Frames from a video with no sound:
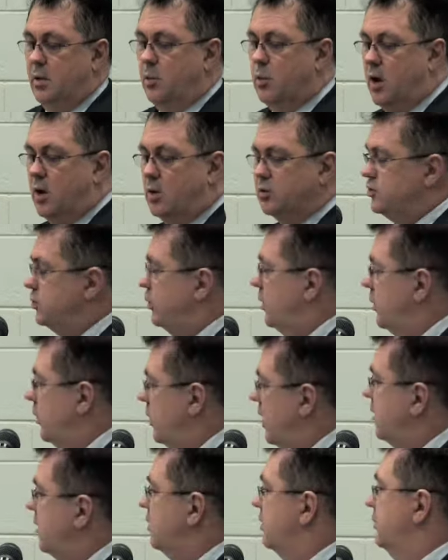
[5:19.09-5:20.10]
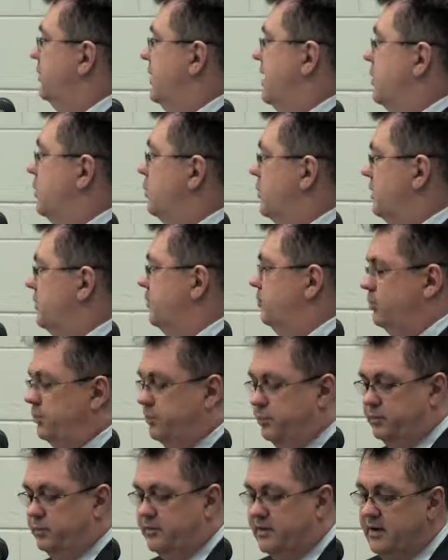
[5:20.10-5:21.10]
and whilst we welcome that, we
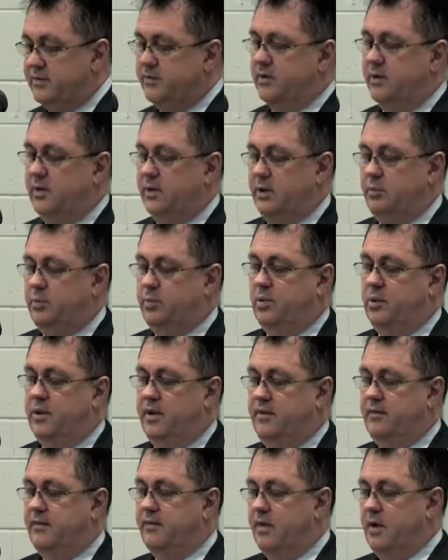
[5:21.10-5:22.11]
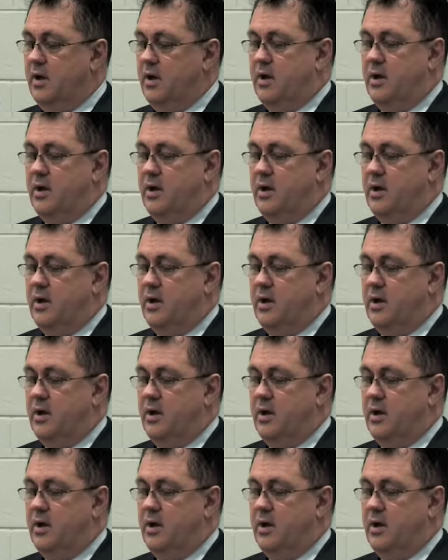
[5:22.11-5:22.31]
definitely believe